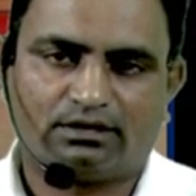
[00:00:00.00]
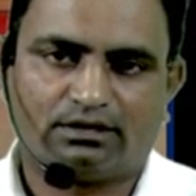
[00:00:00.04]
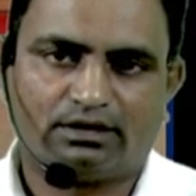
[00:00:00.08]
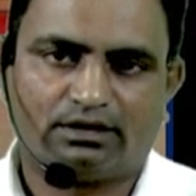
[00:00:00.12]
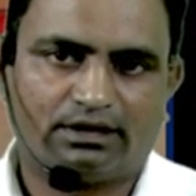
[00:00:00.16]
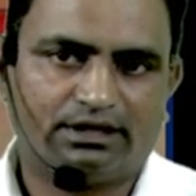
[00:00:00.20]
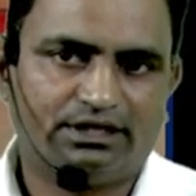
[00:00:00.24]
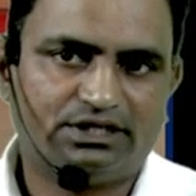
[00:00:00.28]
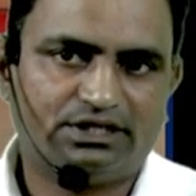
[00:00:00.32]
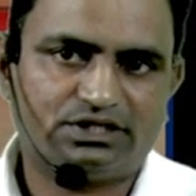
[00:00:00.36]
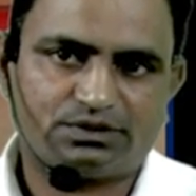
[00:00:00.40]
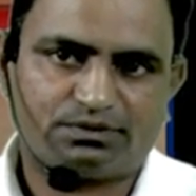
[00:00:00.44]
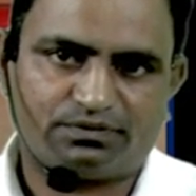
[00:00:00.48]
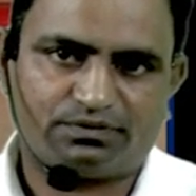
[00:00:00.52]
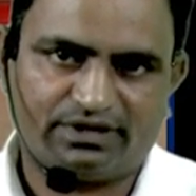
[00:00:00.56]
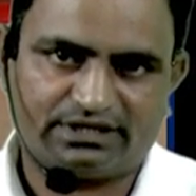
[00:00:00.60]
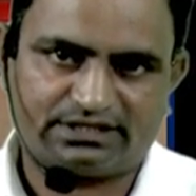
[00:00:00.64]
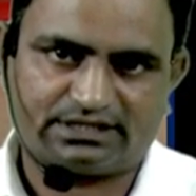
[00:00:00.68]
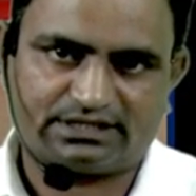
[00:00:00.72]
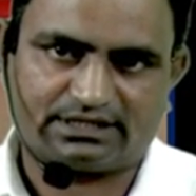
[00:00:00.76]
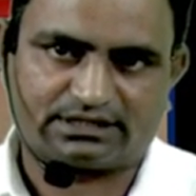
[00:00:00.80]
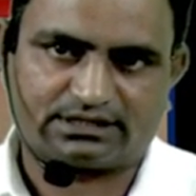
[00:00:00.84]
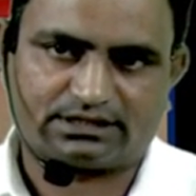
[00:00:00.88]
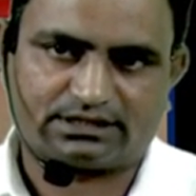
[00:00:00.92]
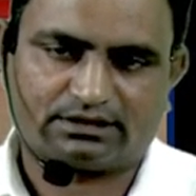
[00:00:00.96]
each
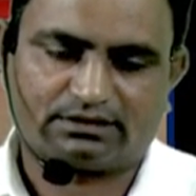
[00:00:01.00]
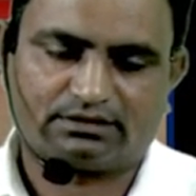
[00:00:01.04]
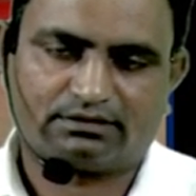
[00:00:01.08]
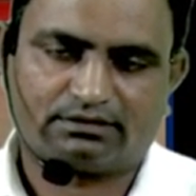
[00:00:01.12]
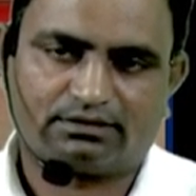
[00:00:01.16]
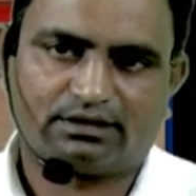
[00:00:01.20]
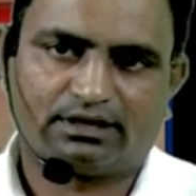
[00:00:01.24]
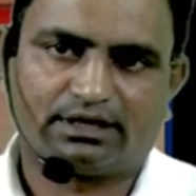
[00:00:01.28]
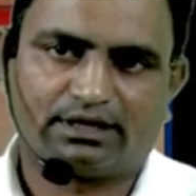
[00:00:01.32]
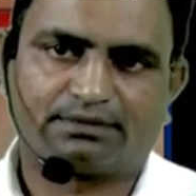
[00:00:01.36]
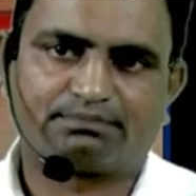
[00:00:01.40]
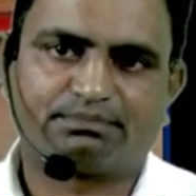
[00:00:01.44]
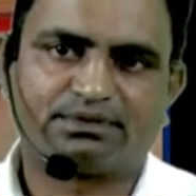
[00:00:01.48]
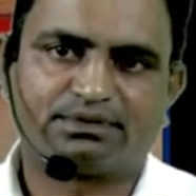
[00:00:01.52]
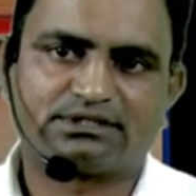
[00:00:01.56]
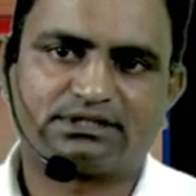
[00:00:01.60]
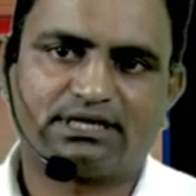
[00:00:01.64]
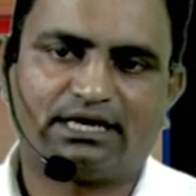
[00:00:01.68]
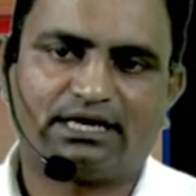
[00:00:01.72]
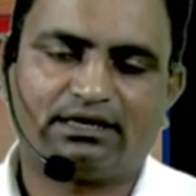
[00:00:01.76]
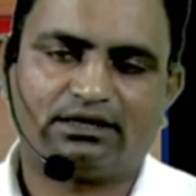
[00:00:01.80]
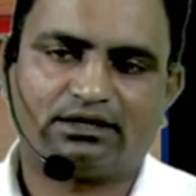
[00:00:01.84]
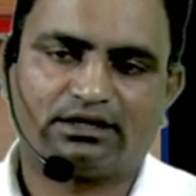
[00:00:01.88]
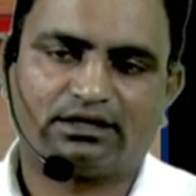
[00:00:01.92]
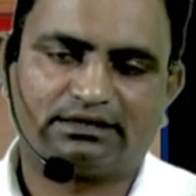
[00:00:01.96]
phases it means
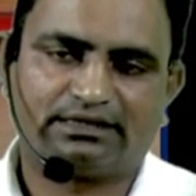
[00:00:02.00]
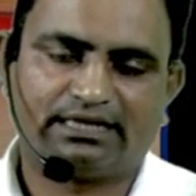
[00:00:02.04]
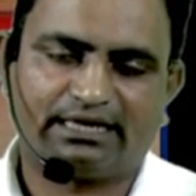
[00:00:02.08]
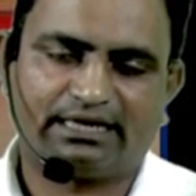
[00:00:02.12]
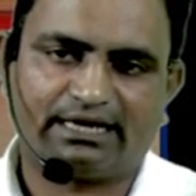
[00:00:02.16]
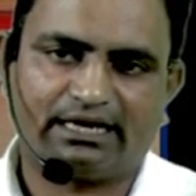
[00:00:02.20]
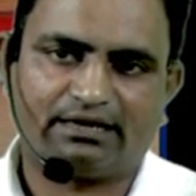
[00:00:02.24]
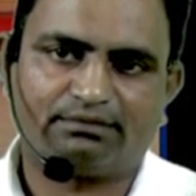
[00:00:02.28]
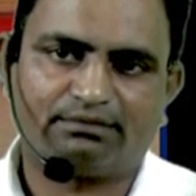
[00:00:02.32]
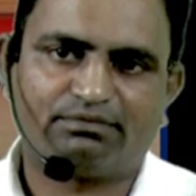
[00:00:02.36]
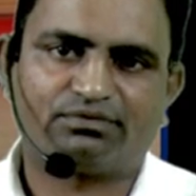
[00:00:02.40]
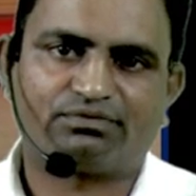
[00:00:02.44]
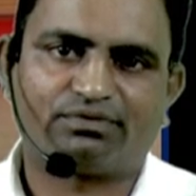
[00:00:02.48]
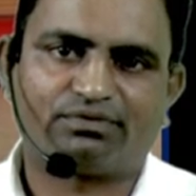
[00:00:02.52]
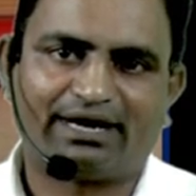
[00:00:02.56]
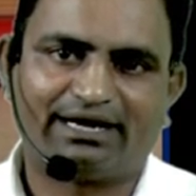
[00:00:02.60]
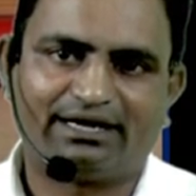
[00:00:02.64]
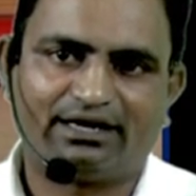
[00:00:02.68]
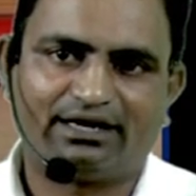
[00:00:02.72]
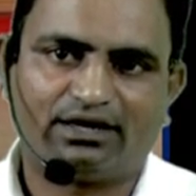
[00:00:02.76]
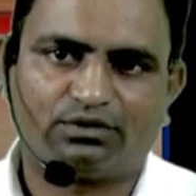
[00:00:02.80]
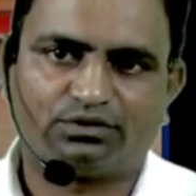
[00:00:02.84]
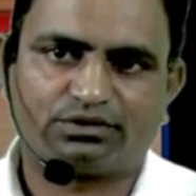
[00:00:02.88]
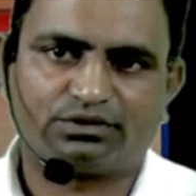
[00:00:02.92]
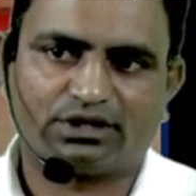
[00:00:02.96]
that they can be
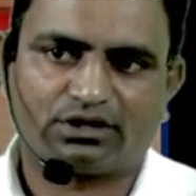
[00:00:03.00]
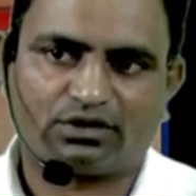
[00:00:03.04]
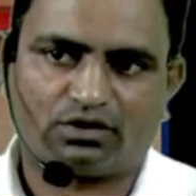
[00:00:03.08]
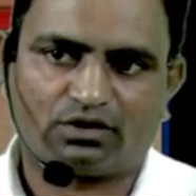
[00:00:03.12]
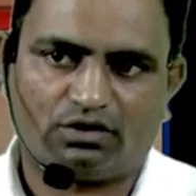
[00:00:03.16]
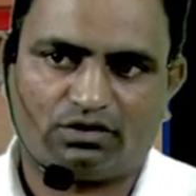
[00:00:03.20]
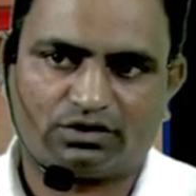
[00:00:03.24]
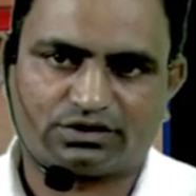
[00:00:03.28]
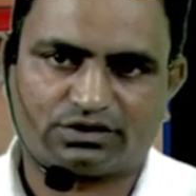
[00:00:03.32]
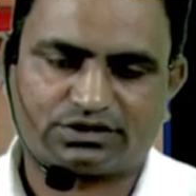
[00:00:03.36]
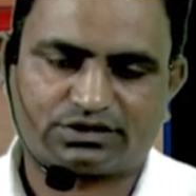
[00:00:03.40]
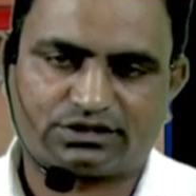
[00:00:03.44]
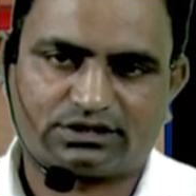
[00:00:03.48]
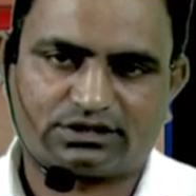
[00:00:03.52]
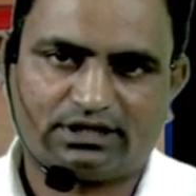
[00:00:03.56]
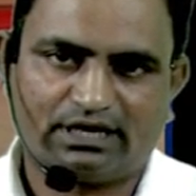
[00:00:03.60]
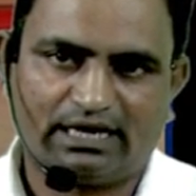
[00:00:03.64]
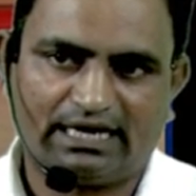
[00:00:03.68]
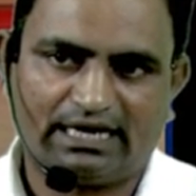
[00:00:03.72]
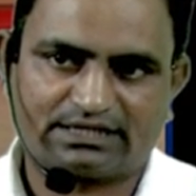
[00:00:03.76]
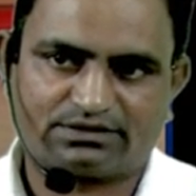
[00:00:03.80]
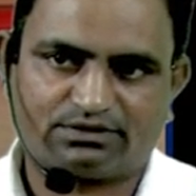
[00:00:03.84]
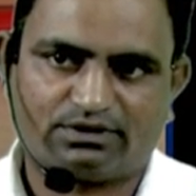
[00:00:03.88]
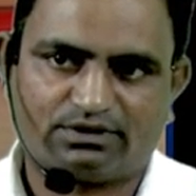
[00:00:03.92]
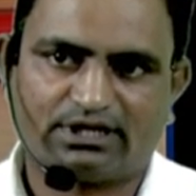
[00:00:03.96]
find out the cost
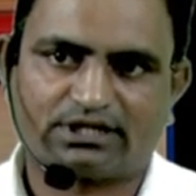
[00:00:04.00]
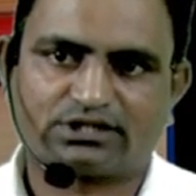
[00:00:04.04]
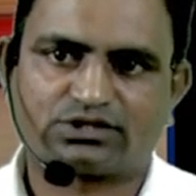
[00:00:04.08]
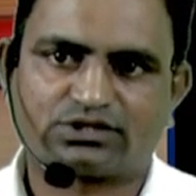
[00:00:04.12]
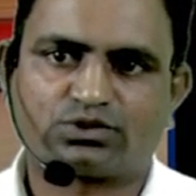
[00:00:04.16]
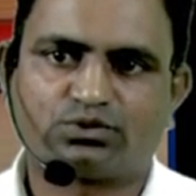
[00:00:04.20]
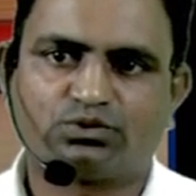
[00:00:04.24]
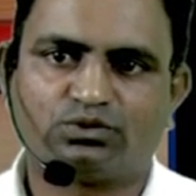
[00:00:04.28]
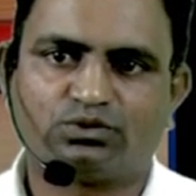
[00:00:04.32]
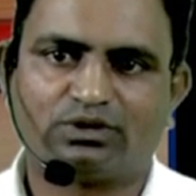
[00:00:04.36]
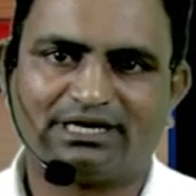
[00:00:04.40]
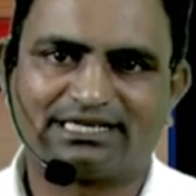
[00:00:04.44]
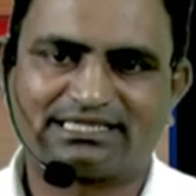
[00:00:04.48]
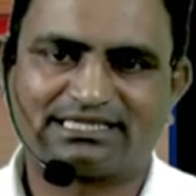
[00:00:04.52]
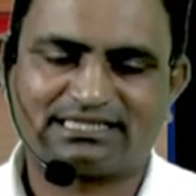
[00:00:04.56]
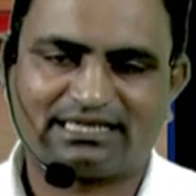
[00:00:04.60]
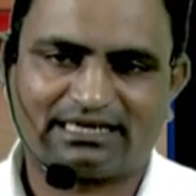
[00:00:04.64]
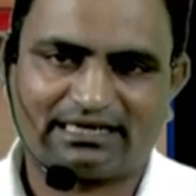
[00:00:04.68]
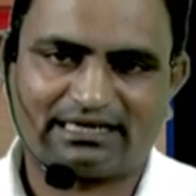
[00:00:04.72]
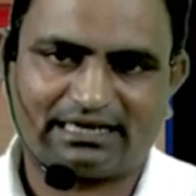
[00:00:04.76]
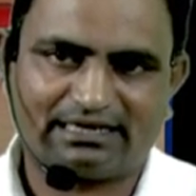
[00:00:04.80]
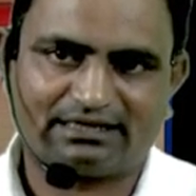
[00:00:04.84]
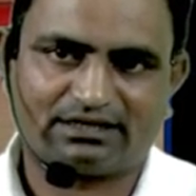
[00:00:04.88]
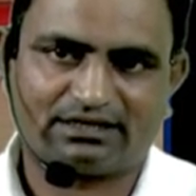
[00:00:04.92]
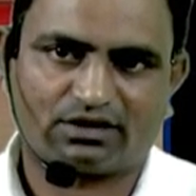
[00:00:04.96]
as well as to
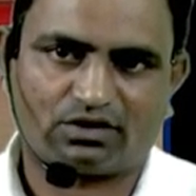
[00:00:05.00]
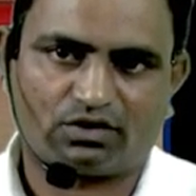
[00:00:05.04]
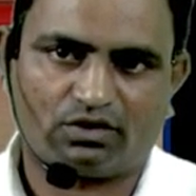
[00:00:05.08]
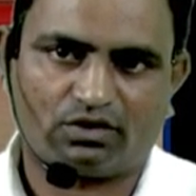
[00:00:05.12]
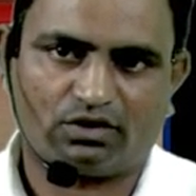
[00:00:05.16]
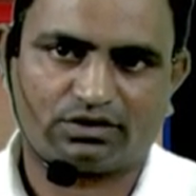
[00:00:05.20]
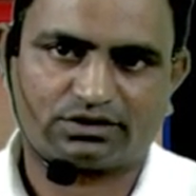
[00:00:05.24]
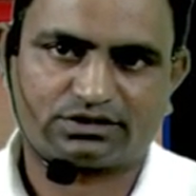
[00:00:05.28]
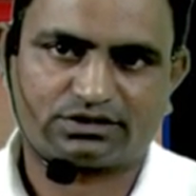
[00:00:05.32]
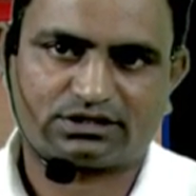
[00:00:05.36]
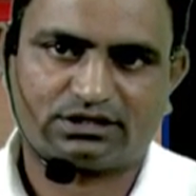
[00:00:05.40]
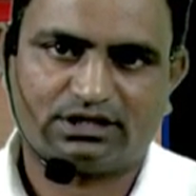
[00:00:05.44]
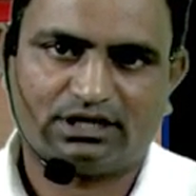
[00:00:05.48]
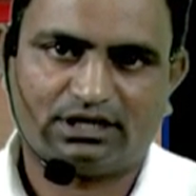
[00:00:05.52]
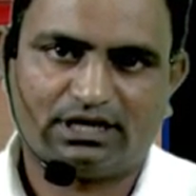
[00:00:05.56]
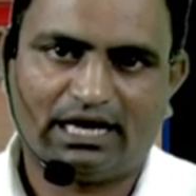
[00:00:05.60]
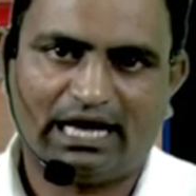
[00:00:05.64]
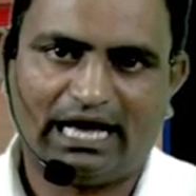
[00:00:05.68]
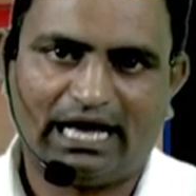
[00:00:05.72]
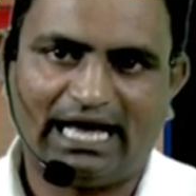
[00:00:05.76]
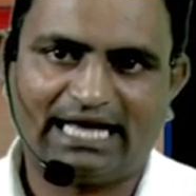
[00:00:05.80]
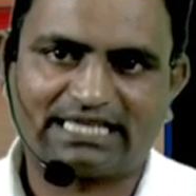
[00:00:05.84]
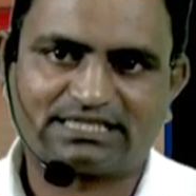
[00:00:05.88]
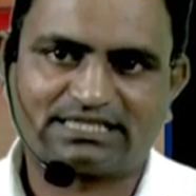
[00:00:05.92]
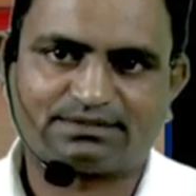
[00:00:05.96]
ascertain the cost
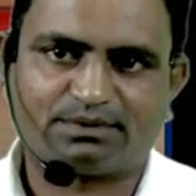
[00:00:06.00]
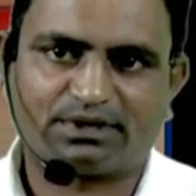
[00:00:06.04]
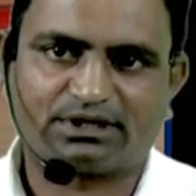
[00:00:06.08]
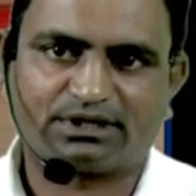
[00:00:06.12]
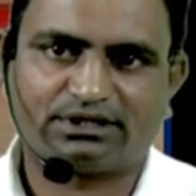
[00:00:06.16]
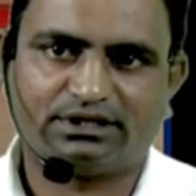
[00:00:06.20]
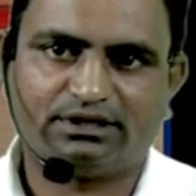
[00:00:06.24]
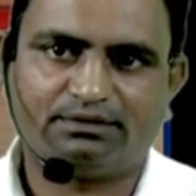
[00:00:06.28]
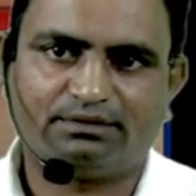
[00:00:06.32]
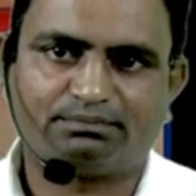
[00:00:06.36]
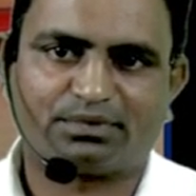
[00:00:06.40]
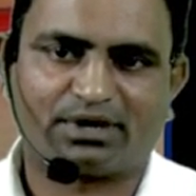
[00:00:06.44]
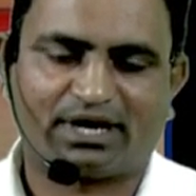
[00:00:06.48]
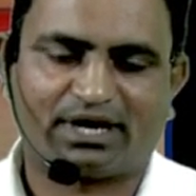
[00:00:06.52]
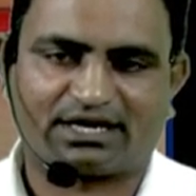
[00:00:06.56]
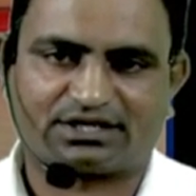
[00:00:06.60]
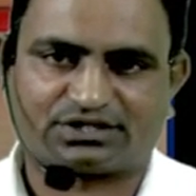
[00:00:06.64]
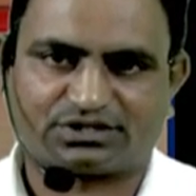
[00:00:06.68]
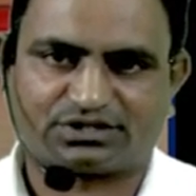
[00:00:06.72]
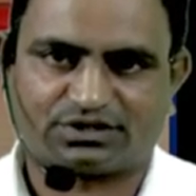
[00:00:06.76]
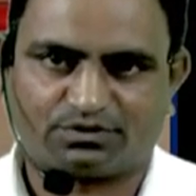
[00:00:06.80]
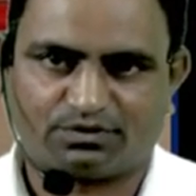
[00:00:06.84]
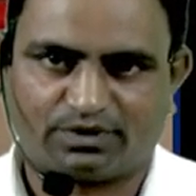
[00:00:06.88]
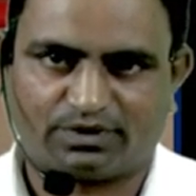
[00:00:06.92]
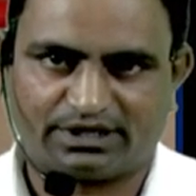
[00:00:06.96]
as per the
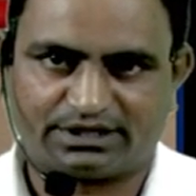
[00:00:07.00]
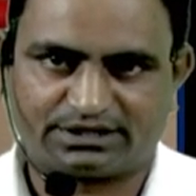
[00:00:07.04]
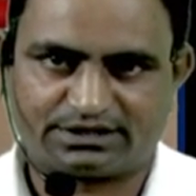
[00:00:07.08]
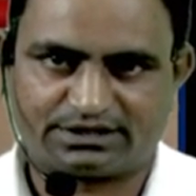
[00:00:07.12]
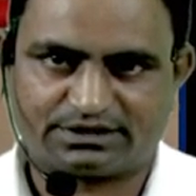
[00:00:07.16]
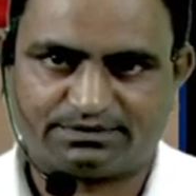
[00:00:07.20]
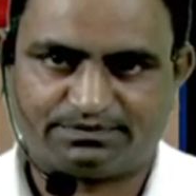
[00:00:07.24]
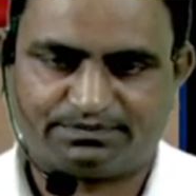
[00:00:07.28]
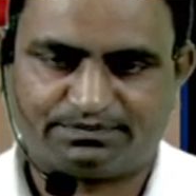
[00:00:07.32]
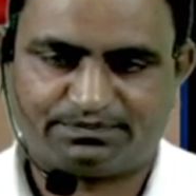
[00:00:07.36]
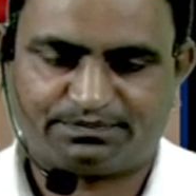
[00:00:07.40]
production wise